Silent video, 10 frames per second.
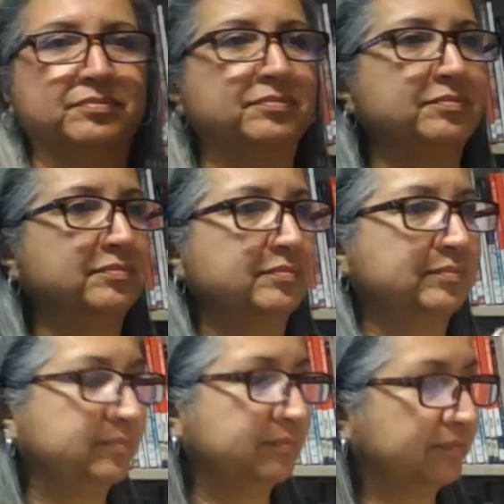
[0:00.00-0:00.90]

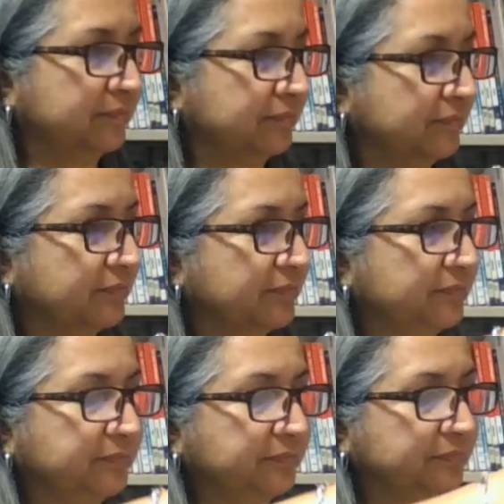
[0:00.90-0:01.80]

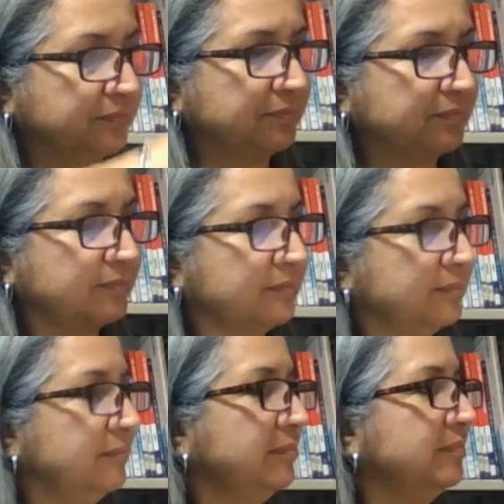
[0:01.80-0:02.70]

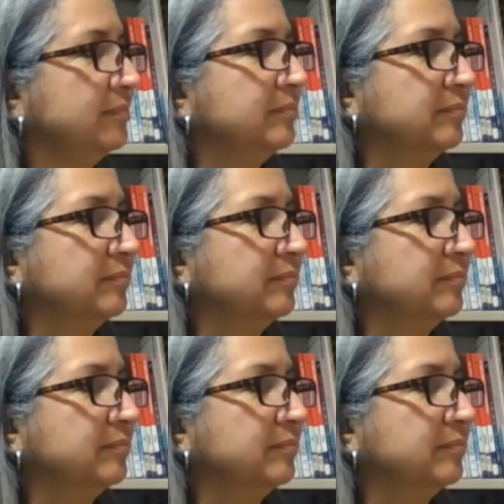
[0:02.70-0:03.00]
Nobody speaks.